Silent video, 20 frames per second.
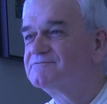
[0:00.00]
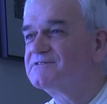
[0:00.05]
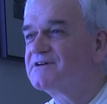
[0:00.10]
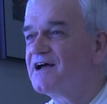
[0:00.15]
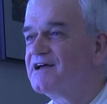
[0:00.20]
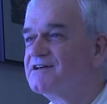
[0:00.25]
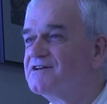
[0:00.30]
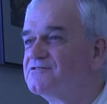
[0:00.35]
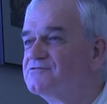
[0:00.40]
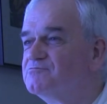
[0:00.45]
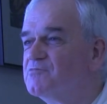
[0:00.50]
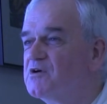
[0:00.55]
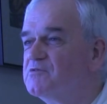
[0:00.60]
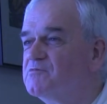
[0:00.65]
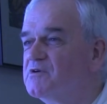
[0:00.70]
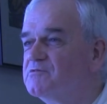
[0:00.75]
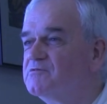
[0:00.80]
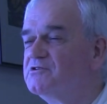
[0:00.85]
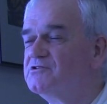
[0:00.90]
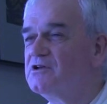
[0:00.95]
kind of
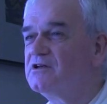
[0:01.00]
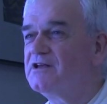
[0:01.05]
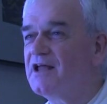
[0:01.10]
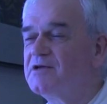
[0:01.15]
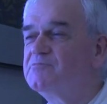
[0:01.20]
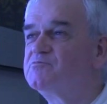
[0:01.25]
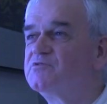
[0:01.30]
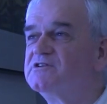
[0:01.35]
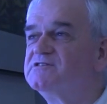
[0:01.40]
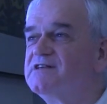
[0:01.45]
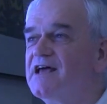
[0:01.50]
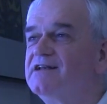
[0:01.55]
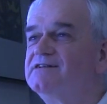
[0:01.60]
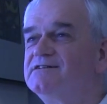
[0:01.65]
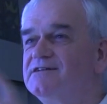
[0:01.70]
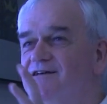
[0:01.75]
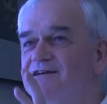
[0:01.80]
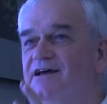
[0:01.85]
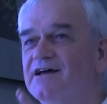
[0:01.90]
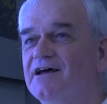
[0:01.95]
like
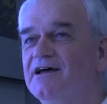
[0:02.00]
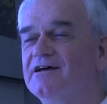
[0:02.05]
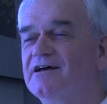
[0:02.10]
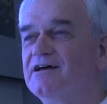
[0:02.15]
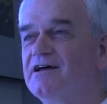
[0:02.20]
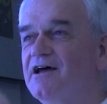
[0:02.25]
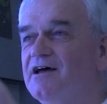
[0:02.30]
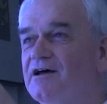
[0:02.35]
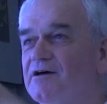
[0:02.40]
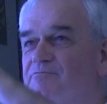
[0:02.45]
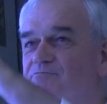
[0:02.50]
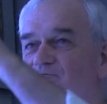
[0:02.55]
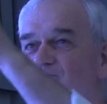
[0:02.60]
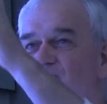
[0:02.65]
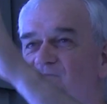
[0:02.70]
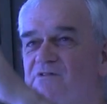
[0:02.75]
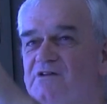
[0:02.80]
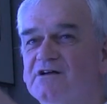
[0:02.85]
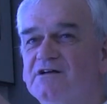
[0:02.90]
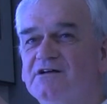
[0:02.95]
presenting a
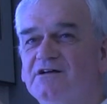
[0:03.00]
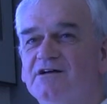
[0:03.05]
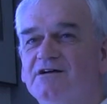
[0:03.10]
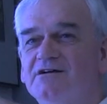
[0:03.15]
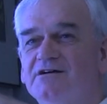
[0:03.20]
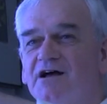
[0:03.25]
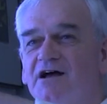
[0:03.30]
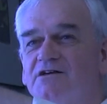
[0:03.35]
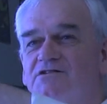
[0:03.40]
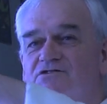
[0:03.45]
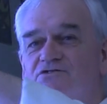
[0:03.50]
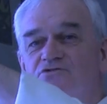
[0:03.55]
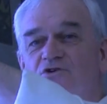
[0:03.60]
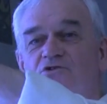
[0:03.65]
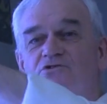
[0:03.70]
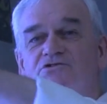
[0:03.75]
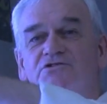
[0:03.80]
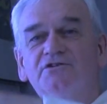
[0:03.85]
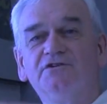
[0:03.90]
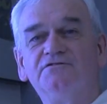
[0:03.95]

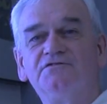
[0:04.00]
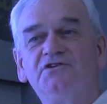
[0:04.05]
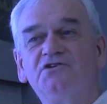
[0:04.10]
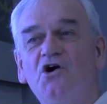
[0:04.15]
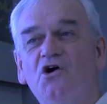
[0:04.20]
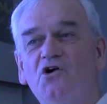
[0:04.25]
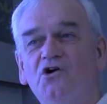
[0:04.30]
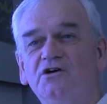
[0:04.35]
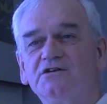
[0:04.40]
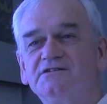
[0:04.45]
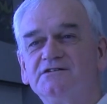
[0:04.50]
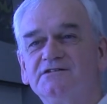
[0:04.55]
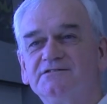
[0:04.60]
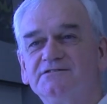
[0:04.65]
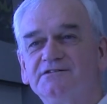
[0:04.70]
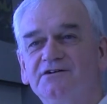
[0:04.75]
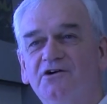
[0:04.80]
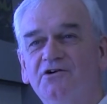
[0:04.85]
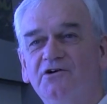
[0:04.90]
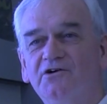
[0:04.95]
structure of thought
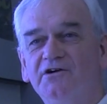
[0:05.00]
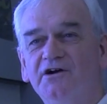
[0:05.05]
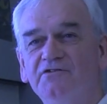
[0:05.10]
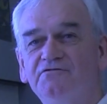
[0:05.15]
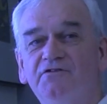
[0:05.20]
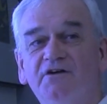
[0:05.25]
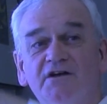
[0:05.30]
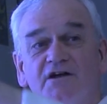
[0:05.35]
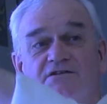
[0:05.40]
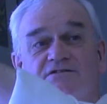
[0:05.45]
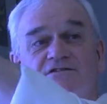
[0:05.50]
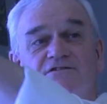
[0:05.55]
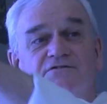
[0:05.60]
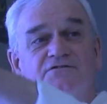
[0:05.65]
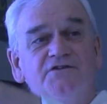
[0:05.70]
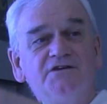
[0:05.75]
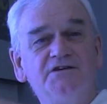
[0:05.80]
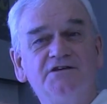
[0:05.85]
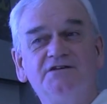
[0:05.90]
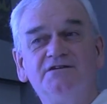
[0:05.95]
or a
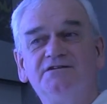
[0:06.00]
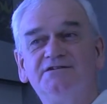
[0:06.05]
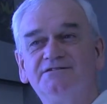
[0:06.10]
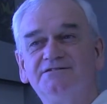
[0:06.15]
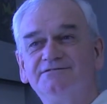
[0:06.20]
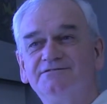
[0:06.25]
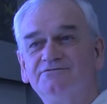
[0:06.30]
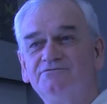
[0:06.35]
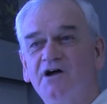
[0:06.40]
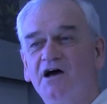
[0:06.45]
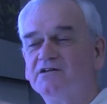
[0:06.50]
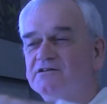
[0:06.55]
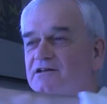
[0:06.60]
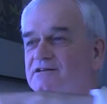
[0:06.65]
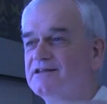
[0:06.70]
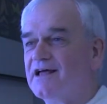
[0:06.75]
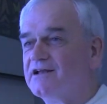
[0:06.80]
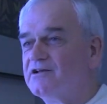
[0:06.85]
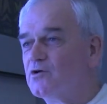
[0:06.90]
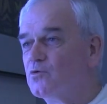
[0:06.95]
philosophy rather
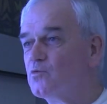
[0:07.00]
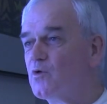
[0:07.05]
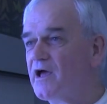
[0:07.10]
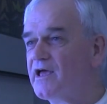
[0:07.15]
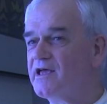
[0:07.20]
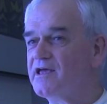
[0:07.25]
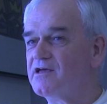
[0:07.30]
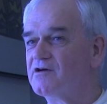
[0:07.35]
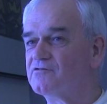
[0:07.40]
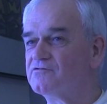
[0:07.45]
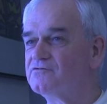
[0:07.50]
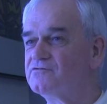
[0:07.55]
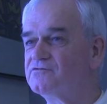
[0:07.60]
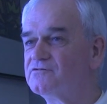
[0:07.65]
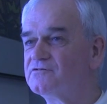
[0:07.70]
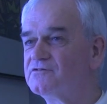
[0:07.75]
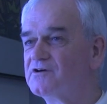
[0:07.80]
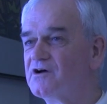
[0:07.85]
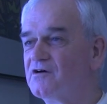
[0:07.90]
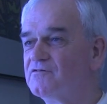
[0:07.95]
than a way
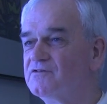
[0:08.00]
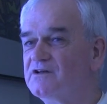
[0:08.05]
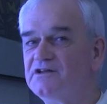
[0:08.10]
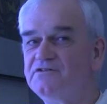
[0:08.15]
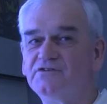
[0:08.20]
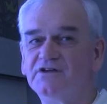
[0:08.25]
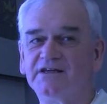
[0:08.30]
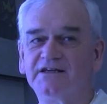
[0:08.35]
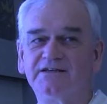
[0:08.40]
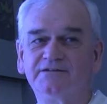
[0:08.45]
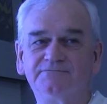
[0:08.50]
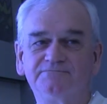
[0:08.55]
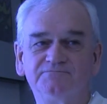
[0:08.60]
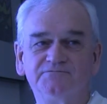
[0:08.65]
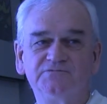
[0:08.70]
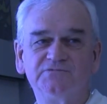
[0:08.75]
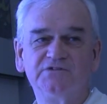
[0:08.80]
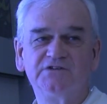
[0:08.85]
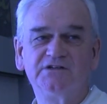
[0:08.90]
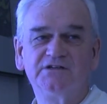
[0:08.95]
of living.
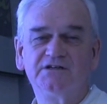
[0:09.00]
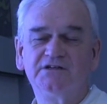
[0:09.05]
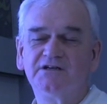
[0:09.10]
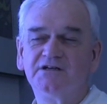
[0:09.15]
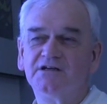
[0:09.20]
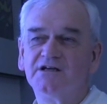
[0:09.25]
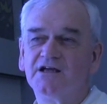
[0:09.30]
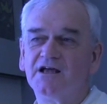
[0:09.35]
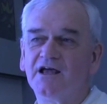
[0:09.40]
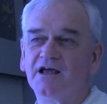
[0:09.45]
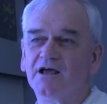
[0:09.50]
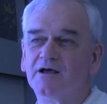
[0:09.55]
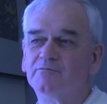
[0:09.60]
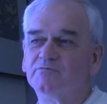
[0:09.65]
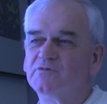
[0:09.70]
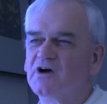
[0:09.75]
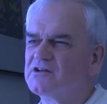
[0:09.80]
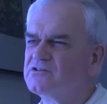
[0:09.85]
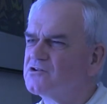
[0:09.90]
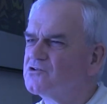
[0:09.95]

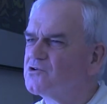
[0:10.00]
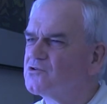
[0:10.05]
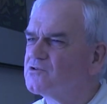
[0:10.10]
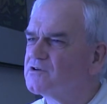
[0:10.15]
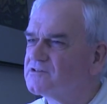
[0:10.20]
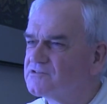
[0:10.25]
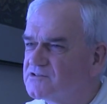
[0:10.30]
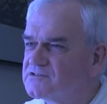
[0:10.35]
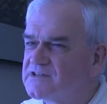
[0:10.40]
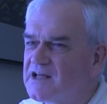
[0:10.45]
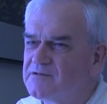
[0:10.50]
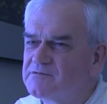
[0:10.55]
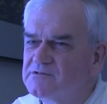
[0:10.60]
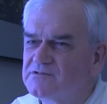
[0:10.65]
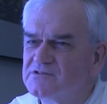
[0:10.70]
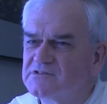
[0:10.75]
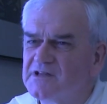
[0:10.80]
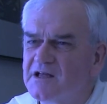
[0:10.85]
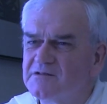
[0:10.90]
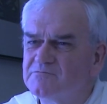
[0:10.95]
I don't know,
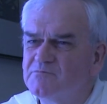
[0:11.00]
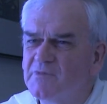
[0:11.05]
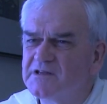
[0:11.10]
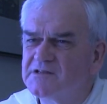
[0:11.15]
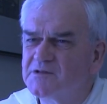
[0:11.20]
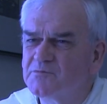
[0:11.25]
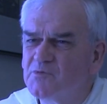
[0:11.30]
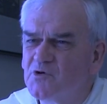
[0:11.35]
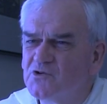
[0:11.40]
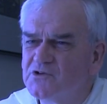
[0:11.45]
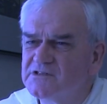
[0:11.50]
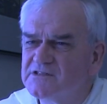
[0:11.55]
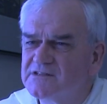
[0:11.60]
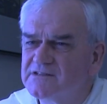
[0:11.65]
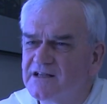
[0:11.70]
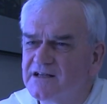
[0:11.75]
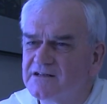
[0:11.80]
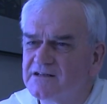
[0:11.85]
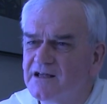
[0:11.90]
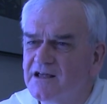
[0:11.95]
does that make the point
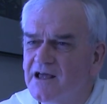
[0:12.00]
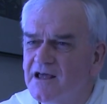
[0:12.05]
that